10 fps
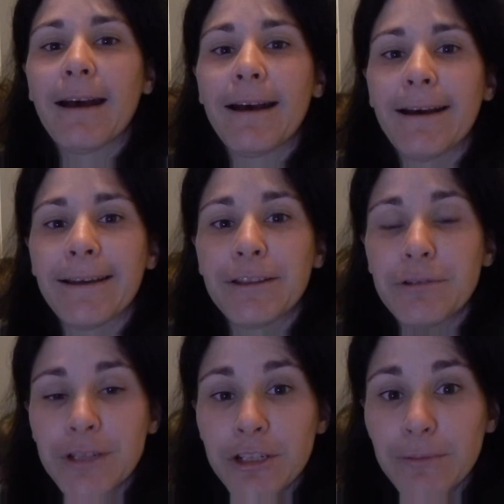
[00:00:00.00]
I
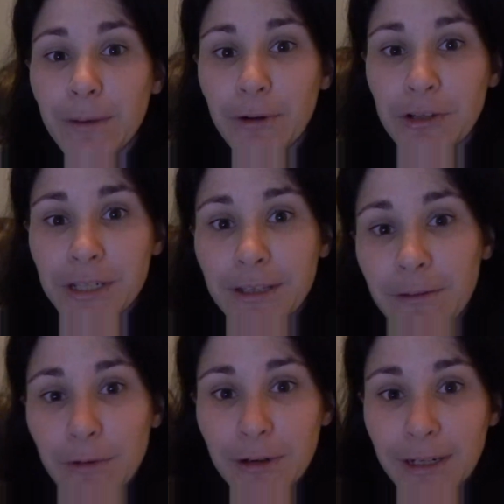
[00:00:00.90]
usually do my posting in
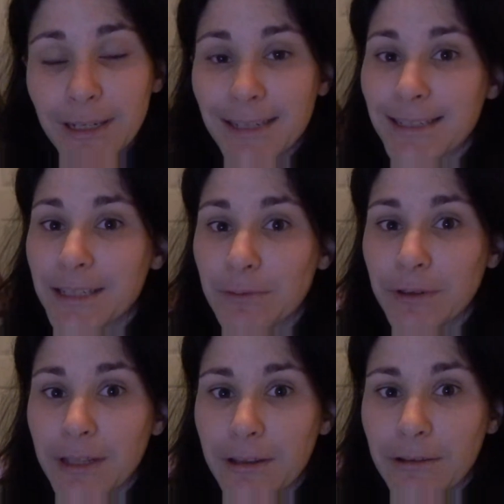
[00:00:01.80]
the morning because it's
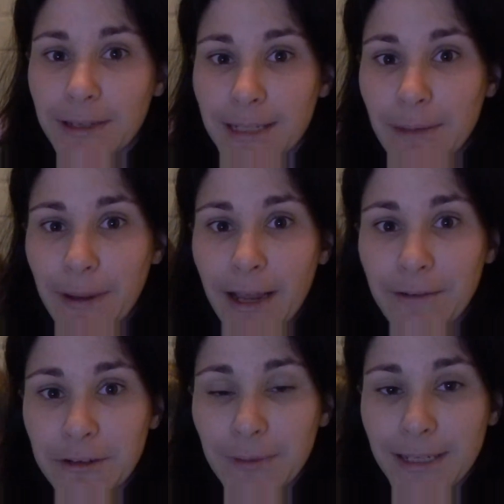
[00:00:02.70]
really the only time I
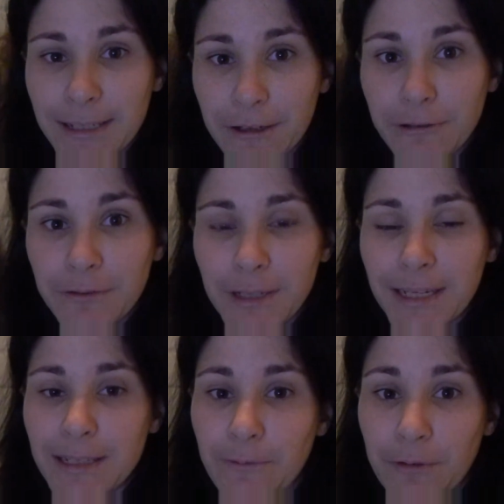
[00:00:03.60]
have to myself,
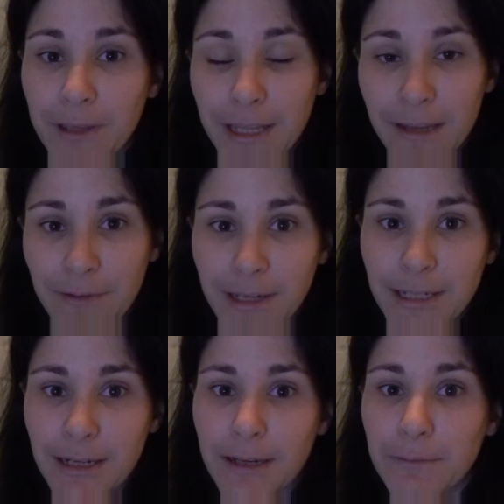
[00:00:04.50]
except for the evening
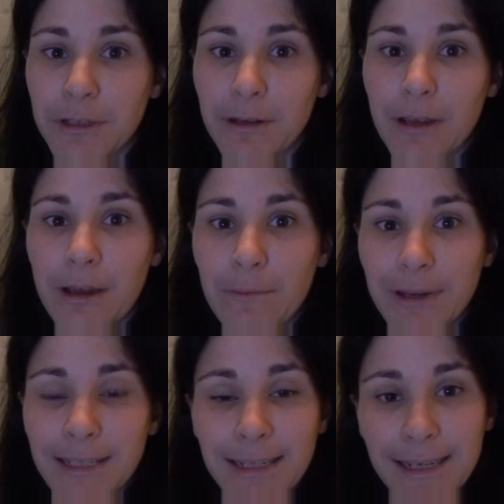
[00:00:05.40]
times.
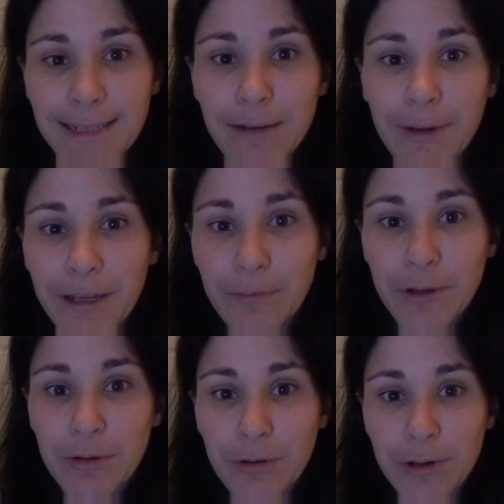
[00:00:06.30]
But seeing as how my
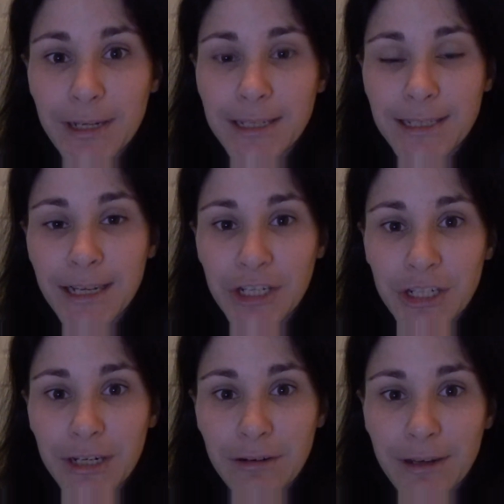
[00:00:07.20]
computer is
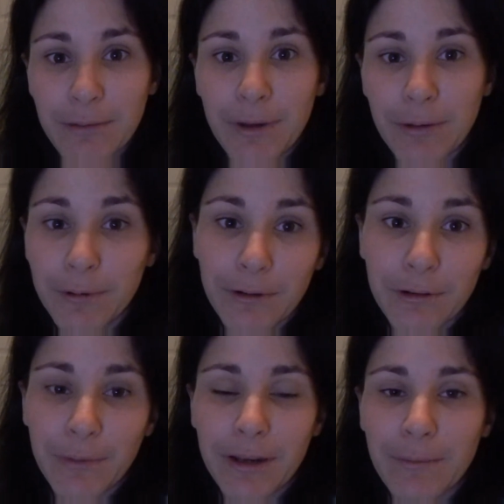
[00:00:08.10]
stationary in my
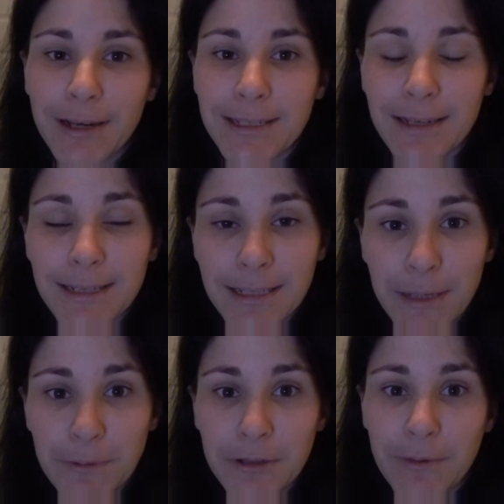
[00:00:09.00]
room and my son
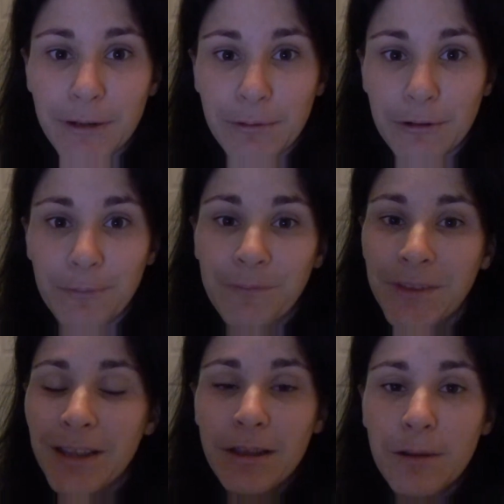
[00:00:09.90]
sleeps in my room,
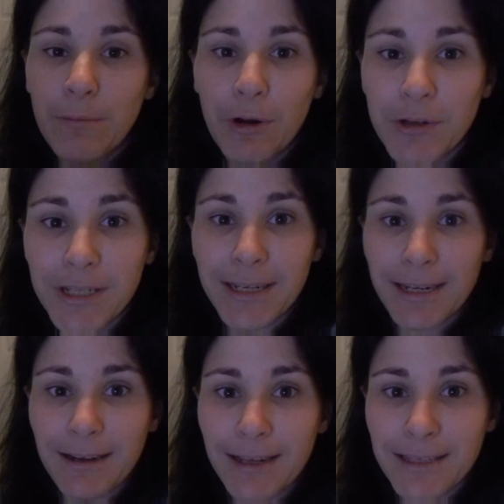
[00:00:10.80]
posting
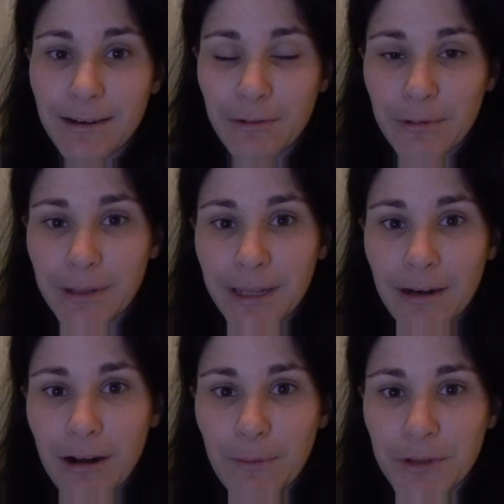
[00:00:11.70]
at night's not really an
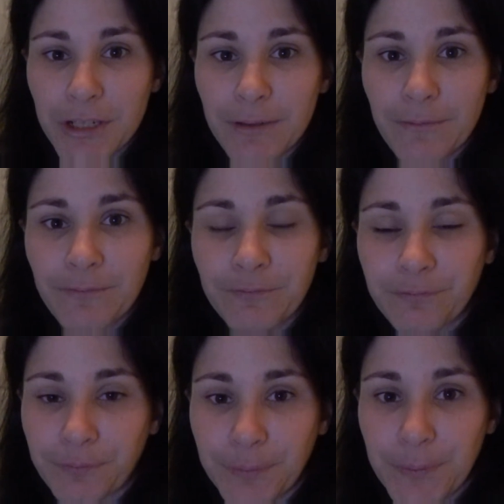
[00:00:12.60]
option.
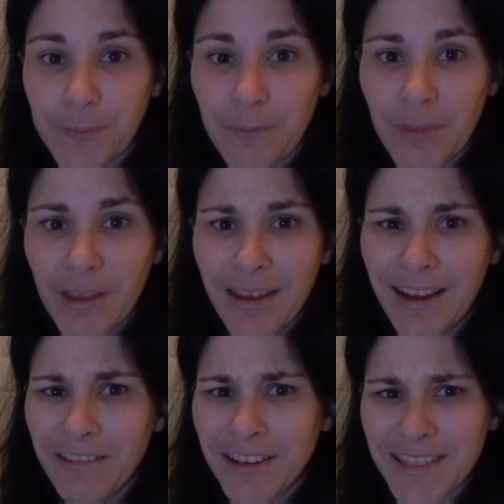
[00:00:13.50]

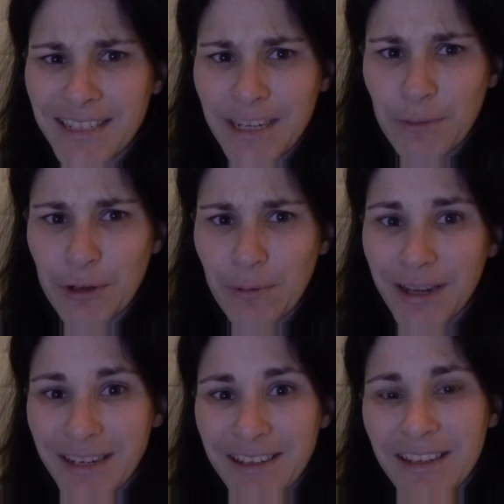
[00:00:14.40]
How long does it take me to
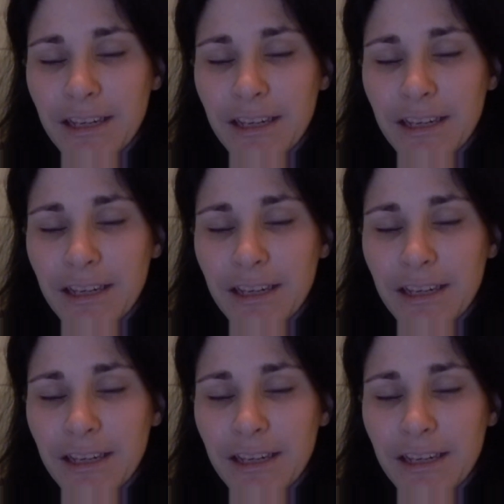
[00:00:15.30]
write?